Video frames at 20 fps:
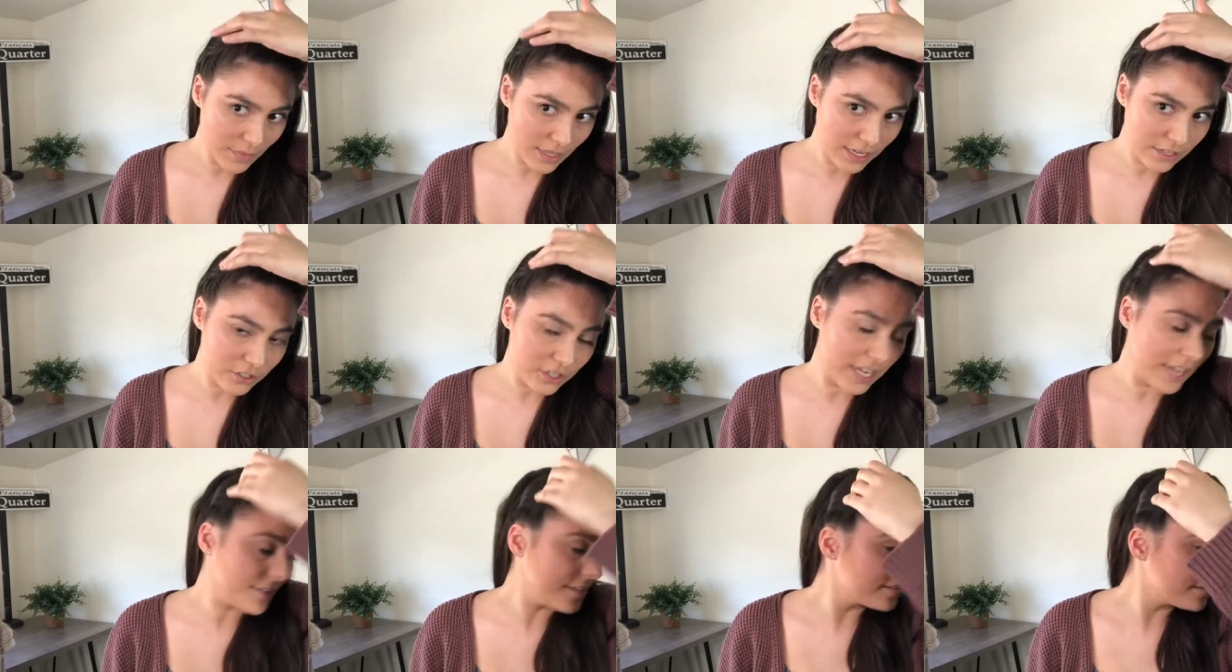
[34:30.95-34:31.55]
So
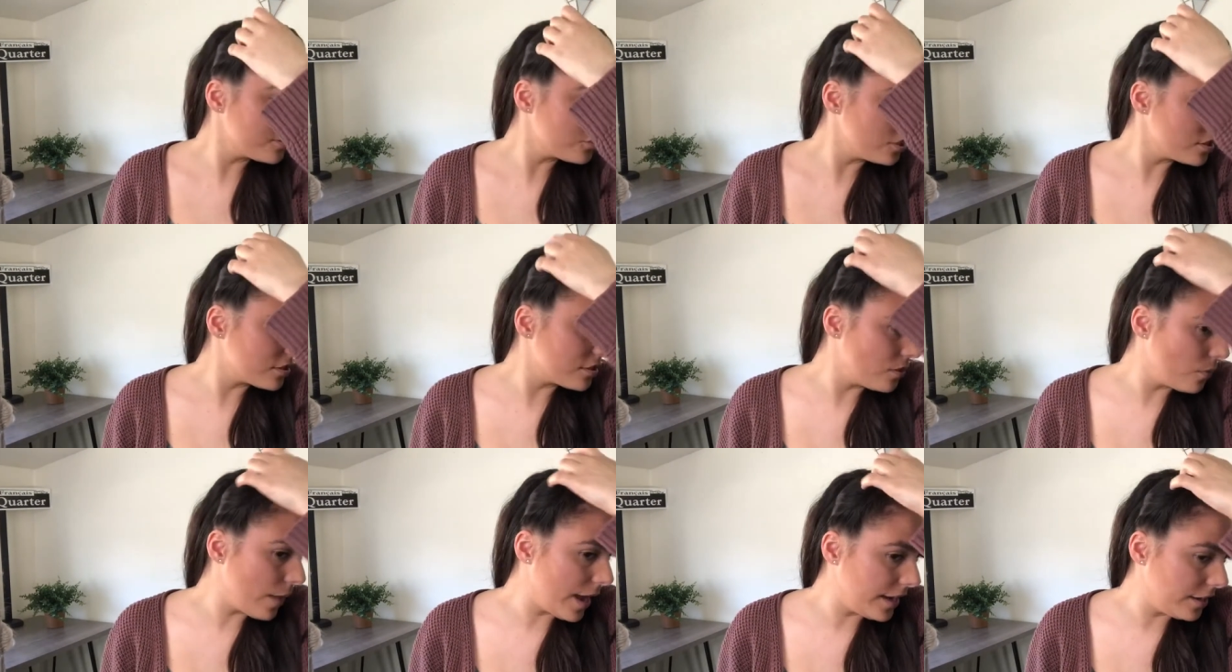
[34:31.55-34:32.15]
yeah, this is just
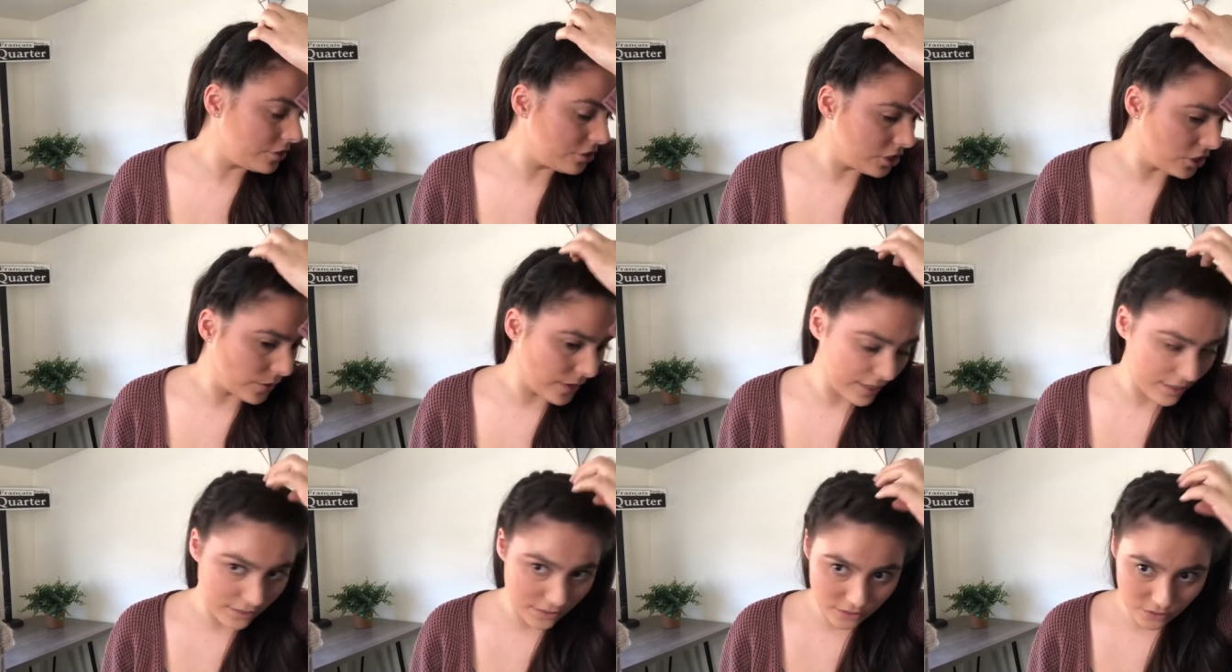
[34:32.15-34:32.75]
a way to do
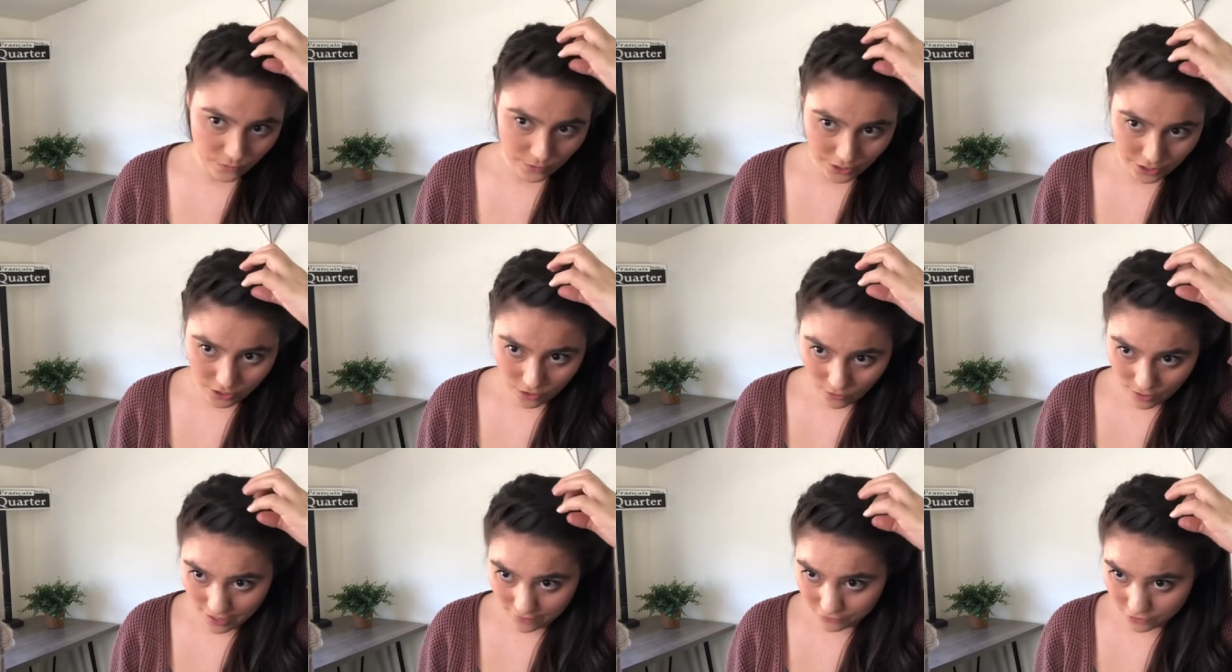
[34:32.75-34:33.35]
it to where you
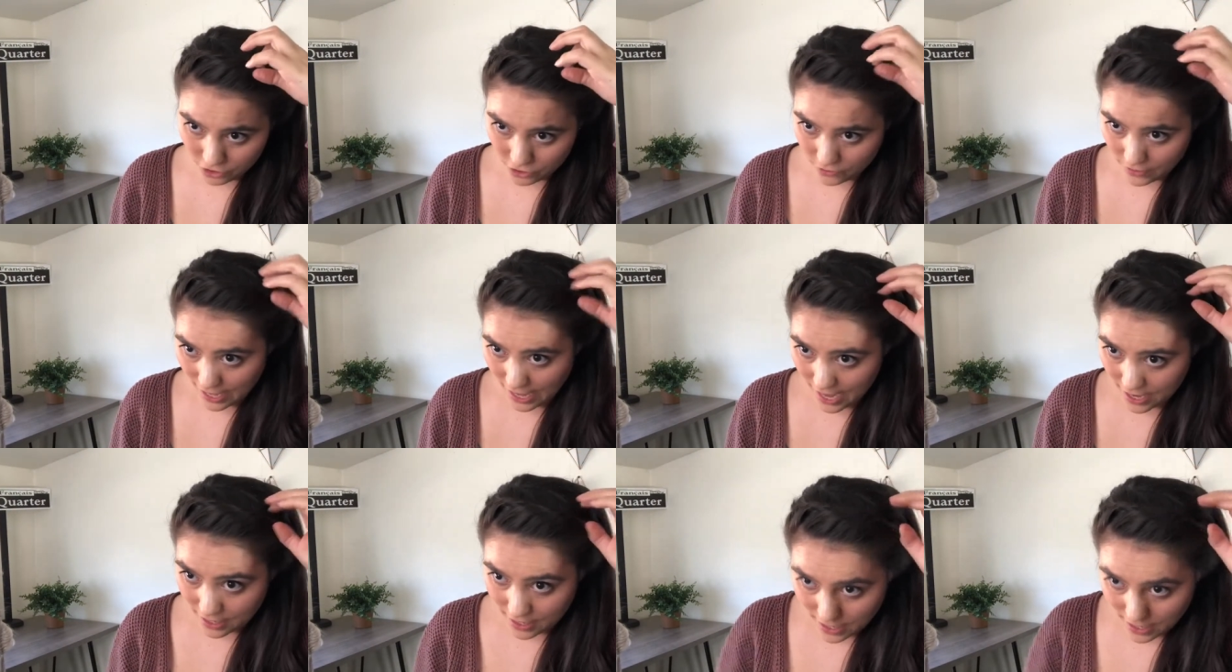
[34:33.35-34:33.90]
don't have to do that.